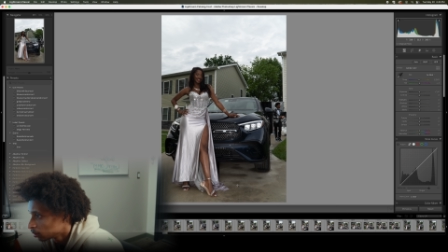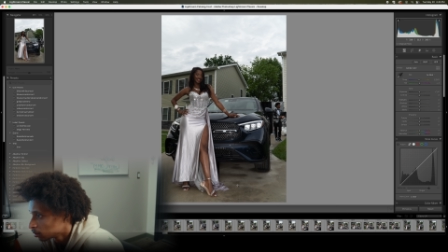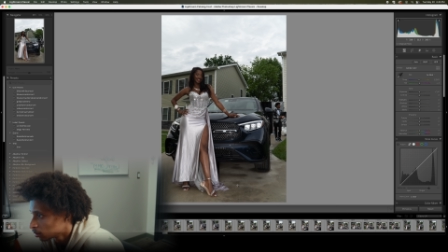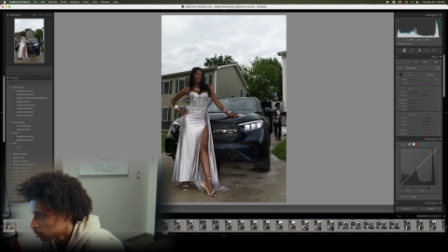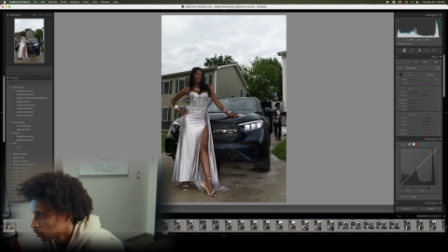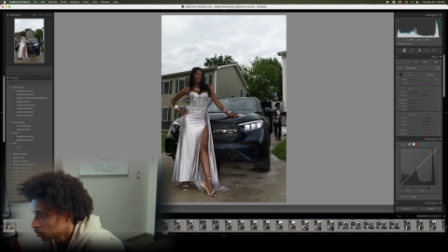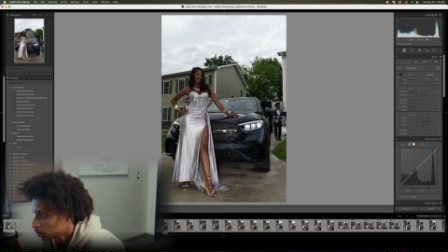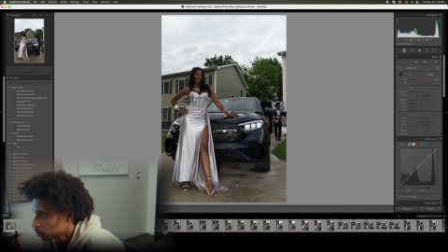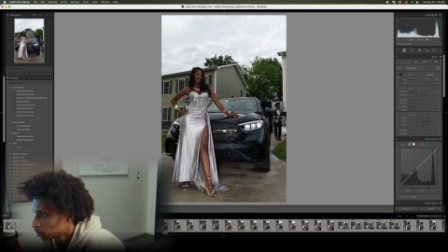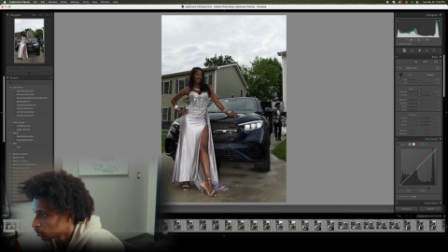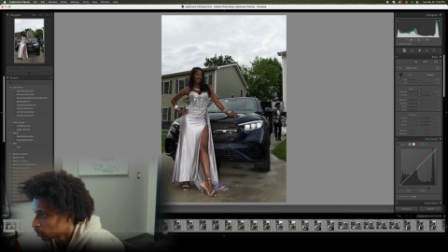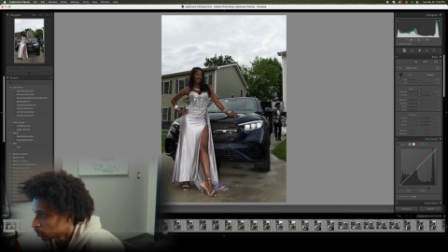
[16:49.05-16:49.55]
it's a
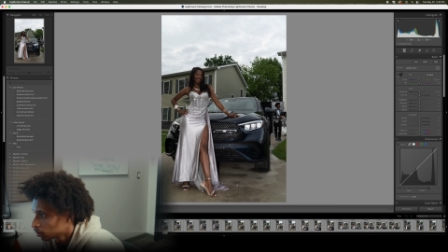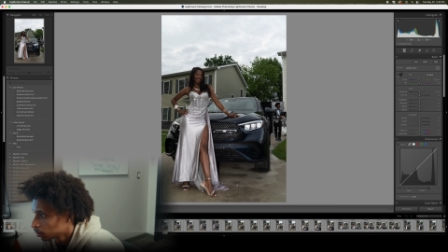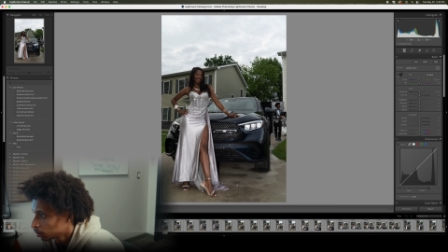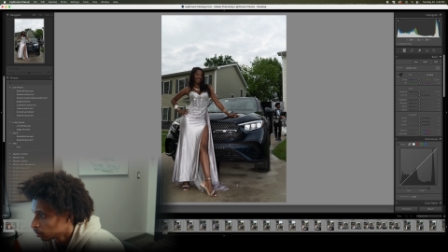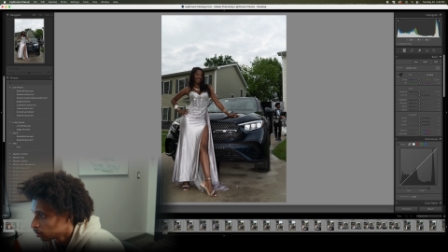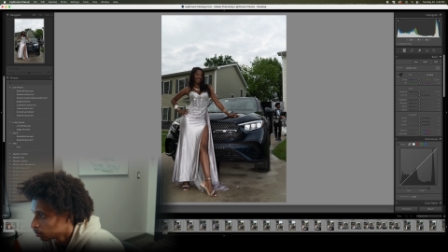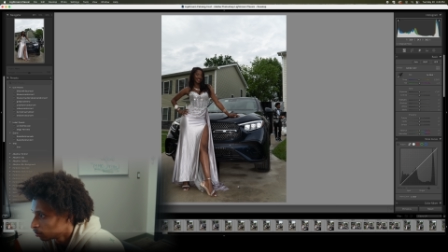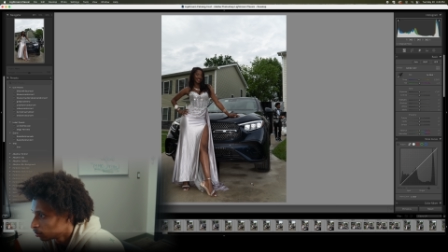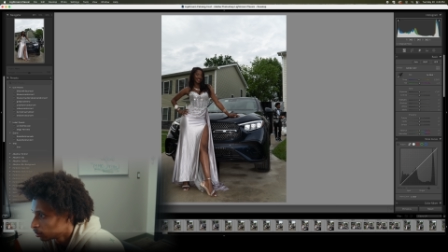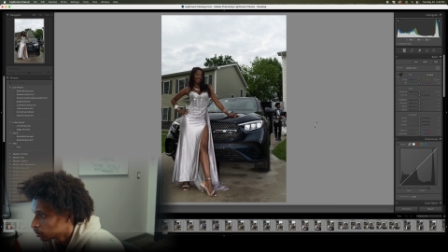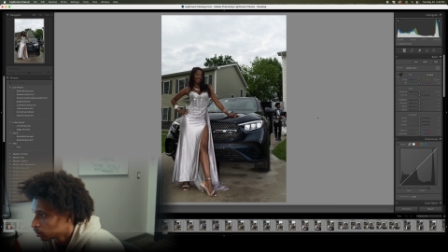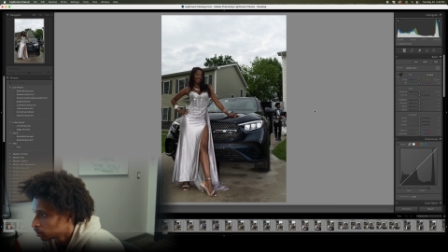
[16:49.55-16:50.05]
good starting
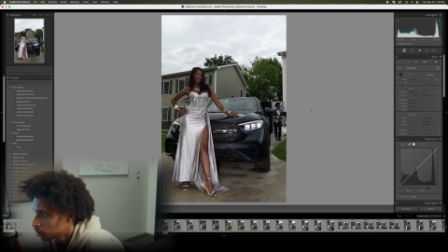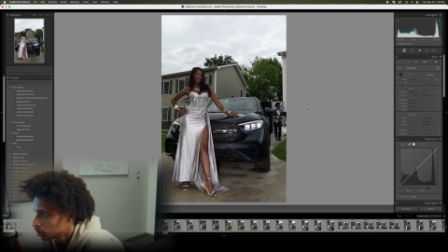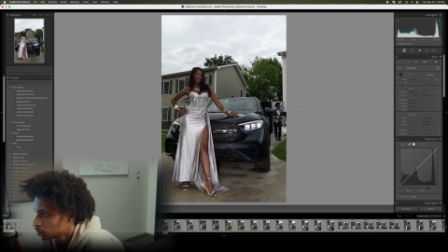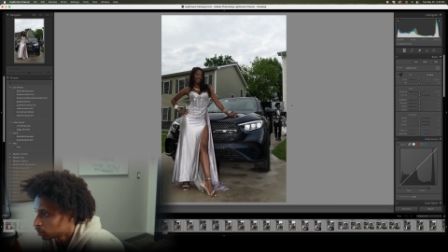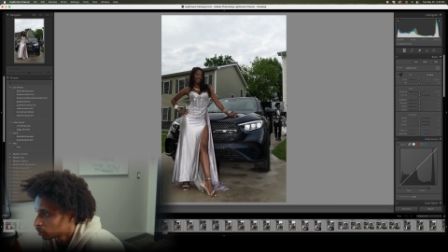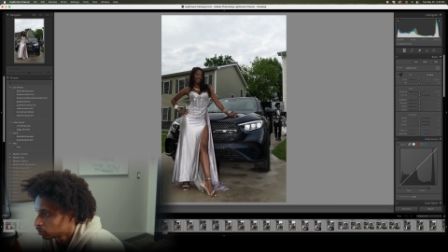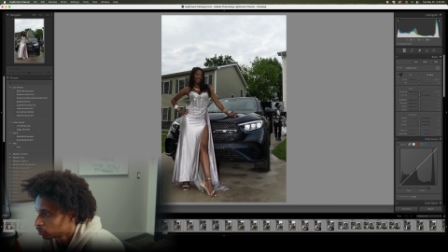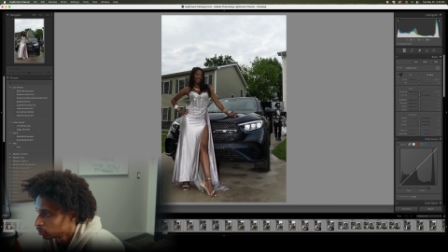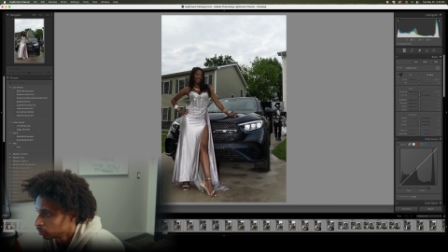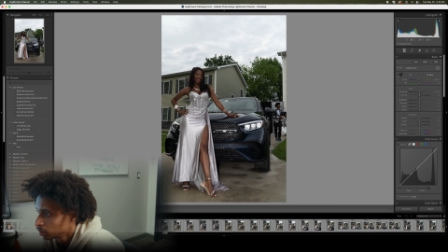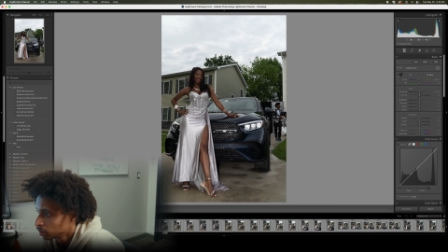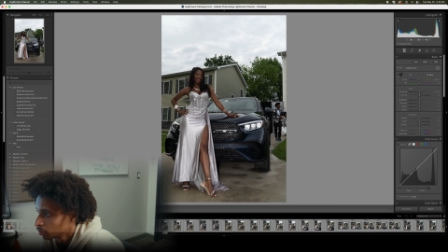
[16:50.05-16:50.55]

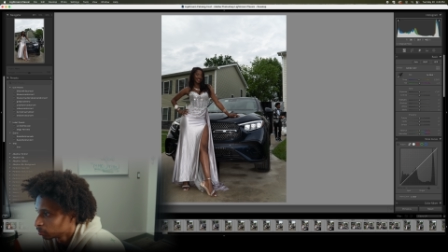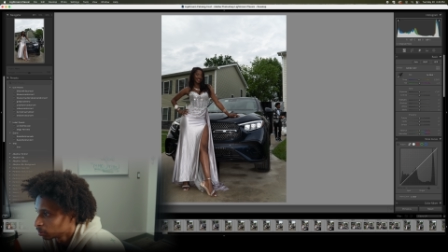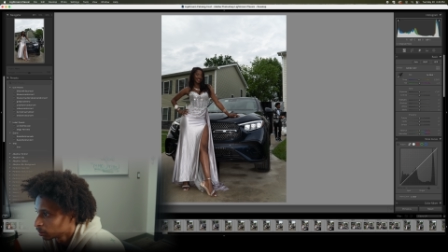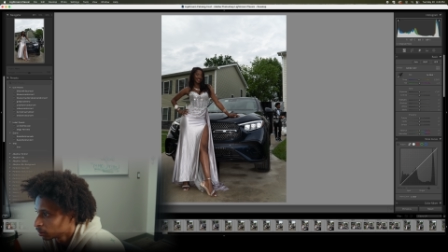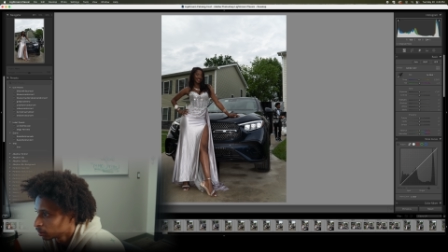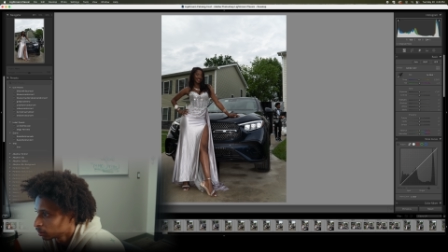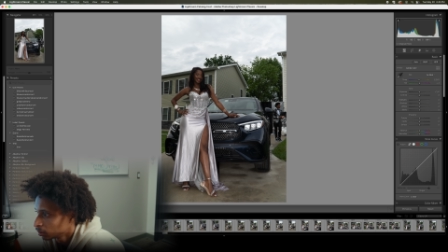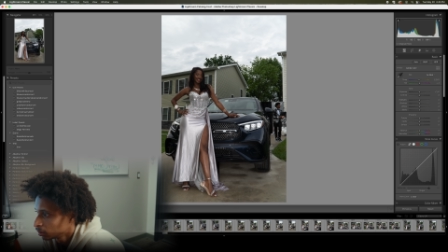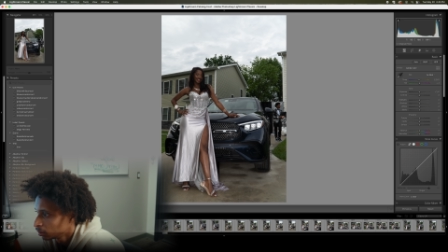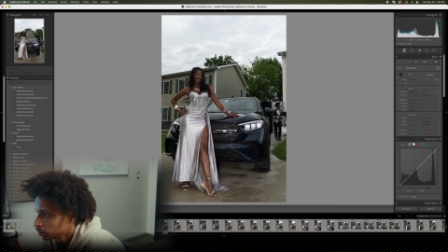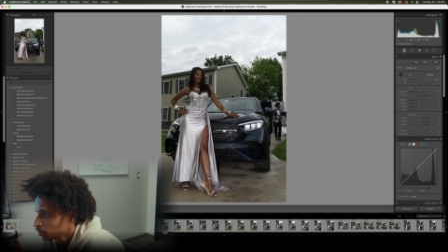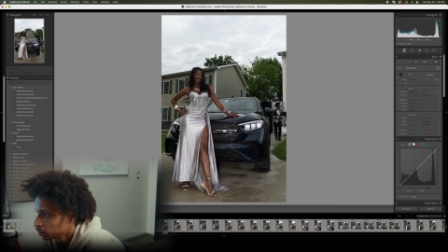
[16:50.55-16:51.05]
image. We can
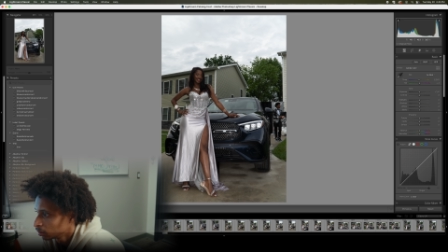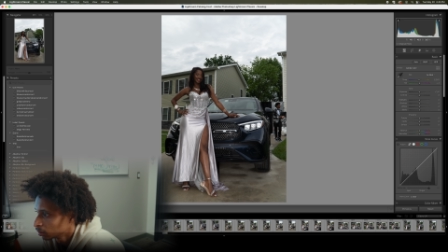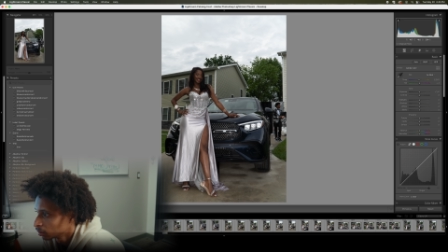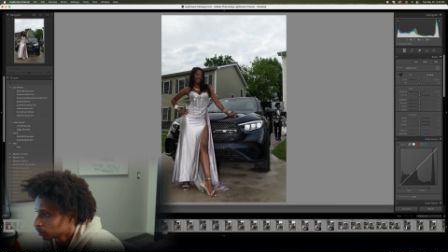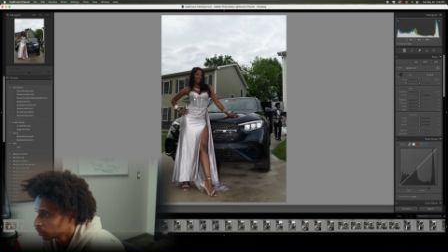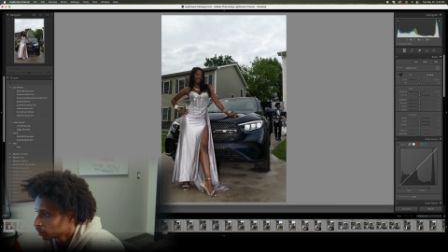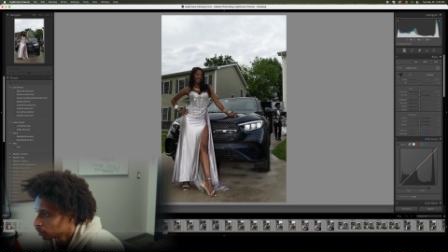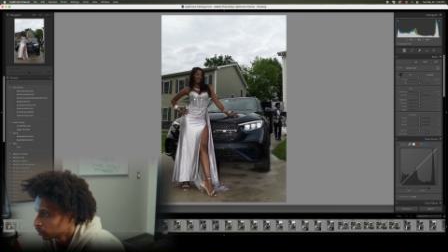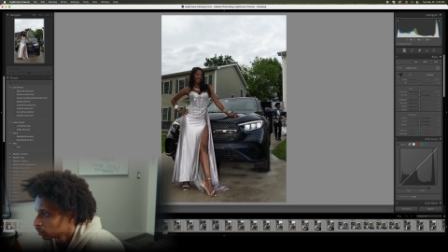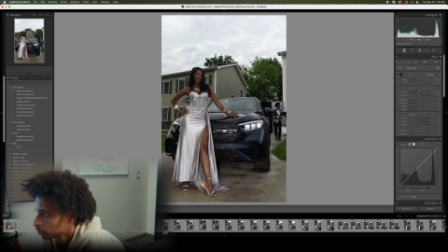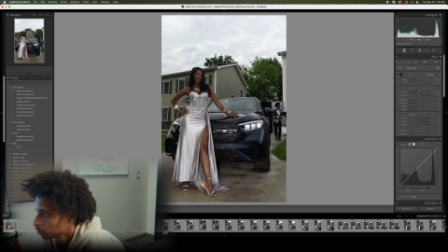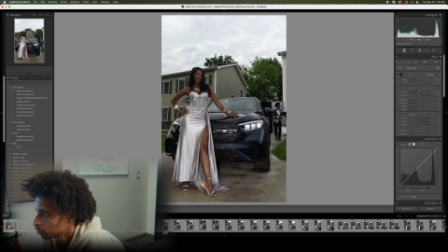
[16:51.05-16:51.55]
probably
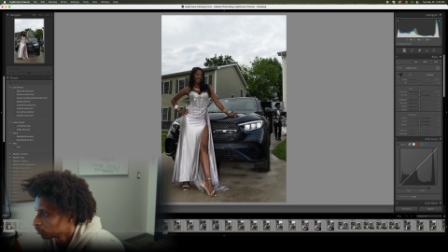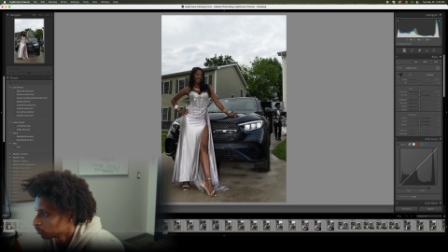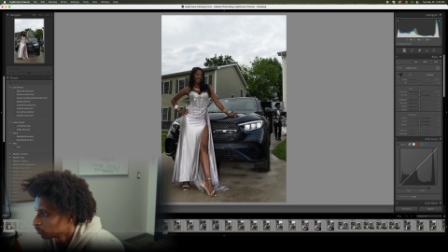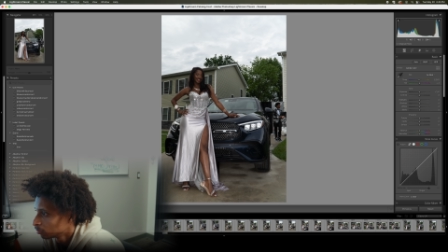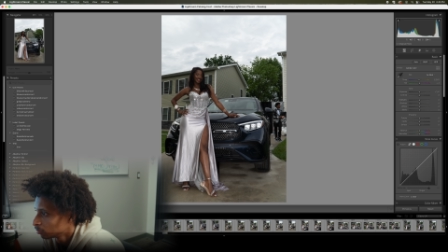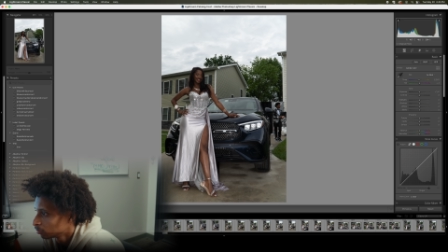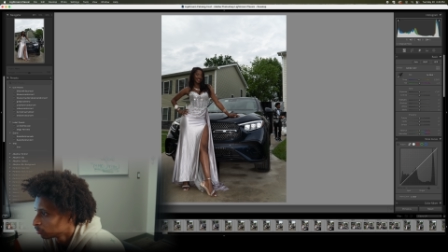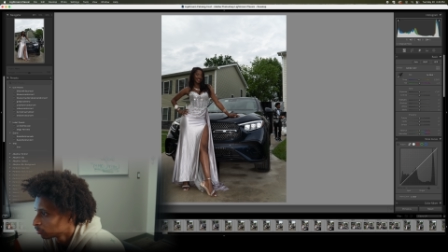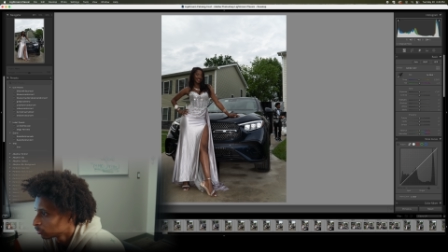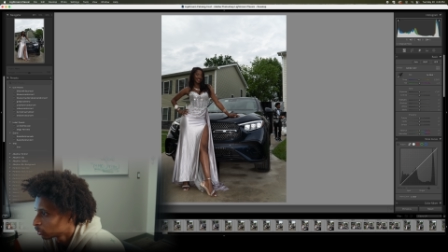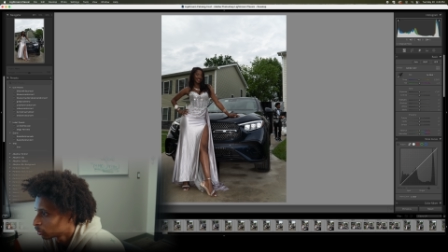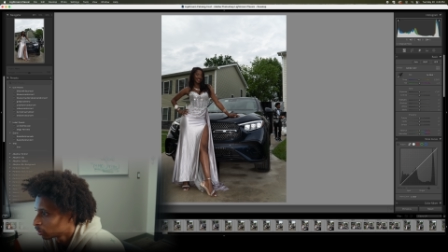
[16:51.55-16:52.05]

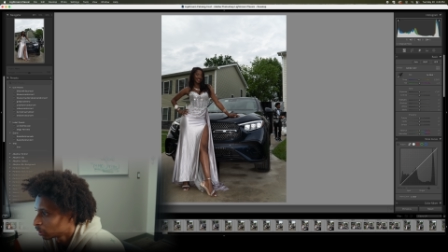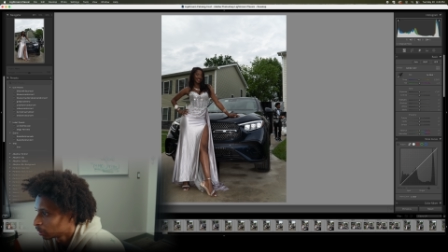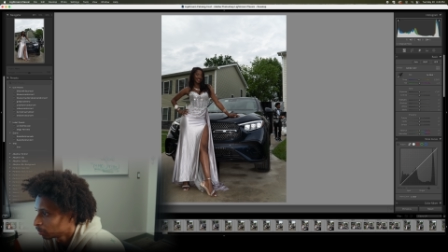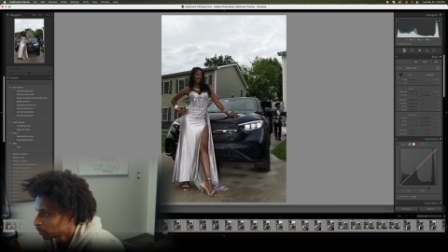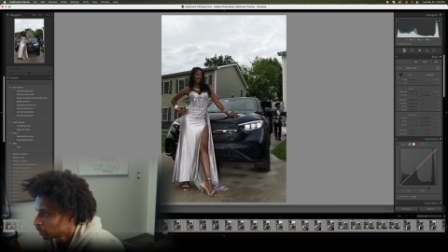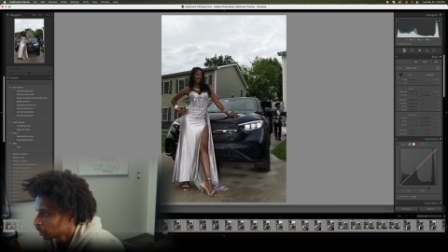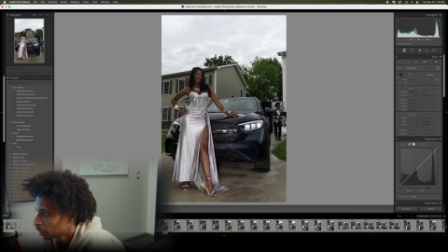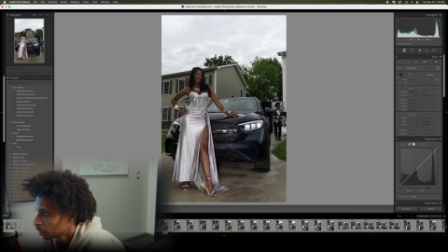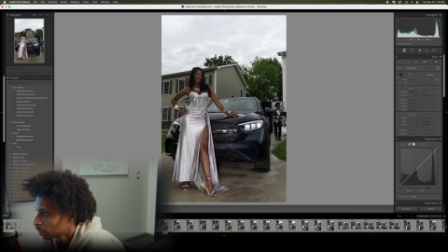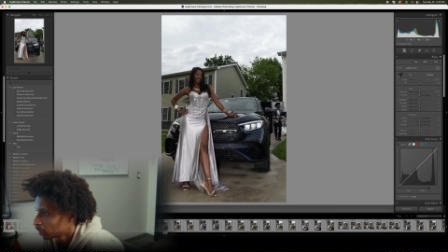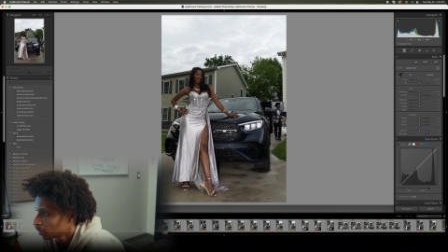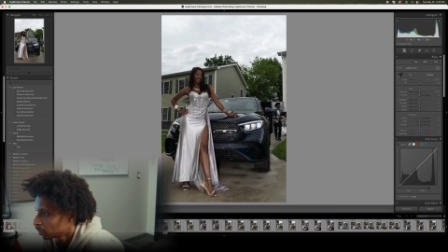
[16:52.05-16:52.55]
crop
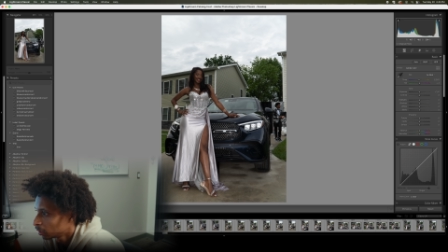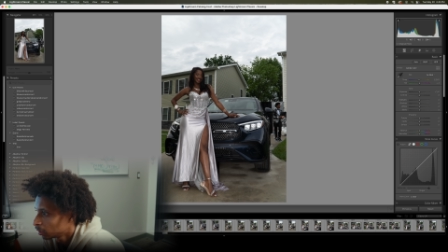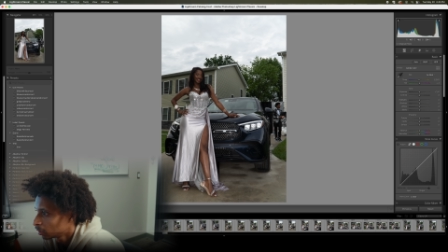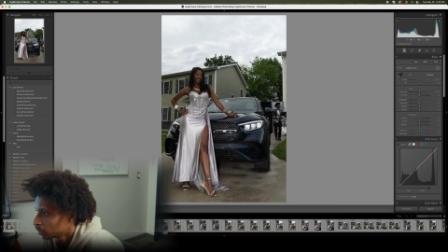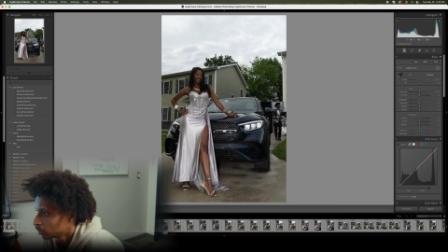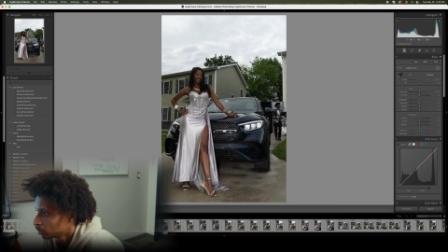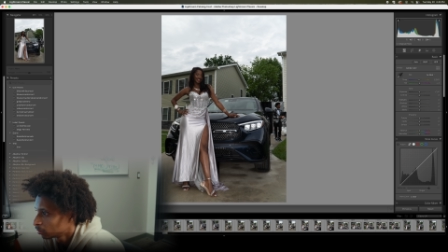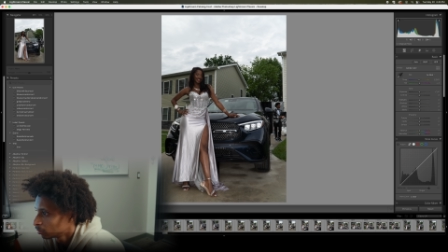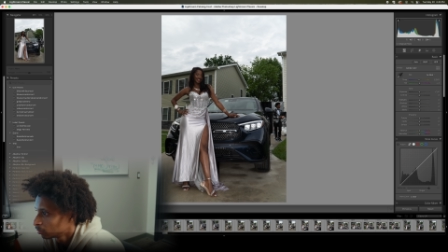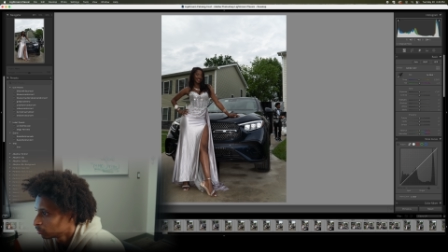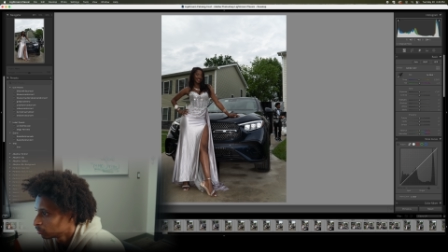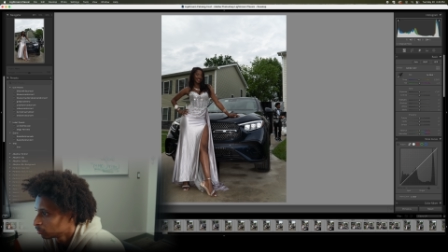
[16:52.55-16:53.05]
that guy
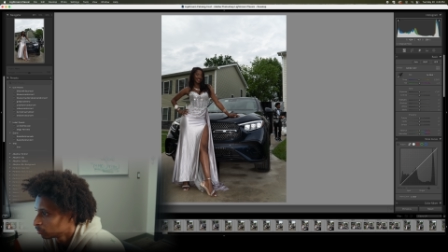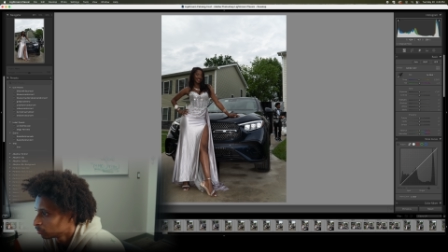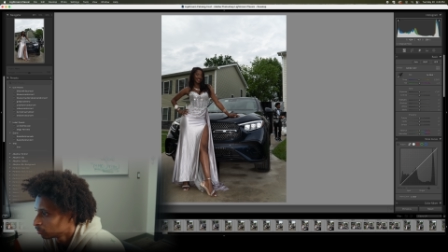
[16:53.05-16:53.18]
out.